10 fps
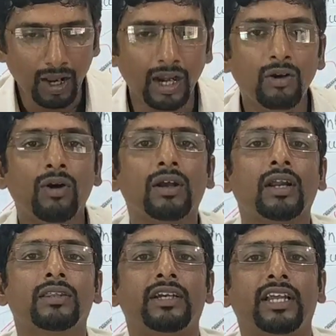and what
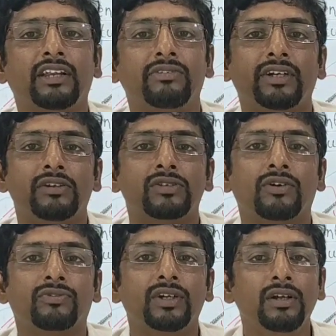are the derivatives
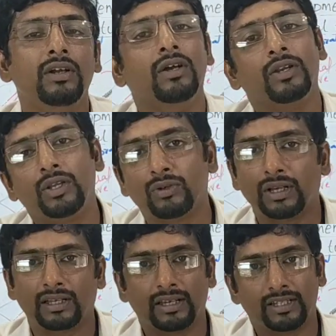of the
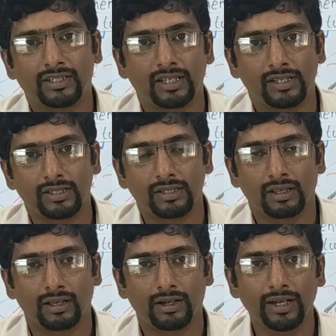neural crest cells,
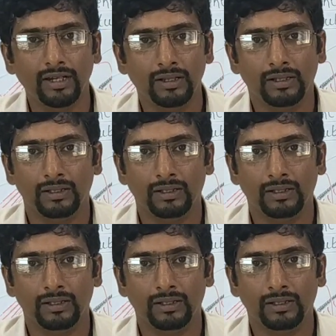right?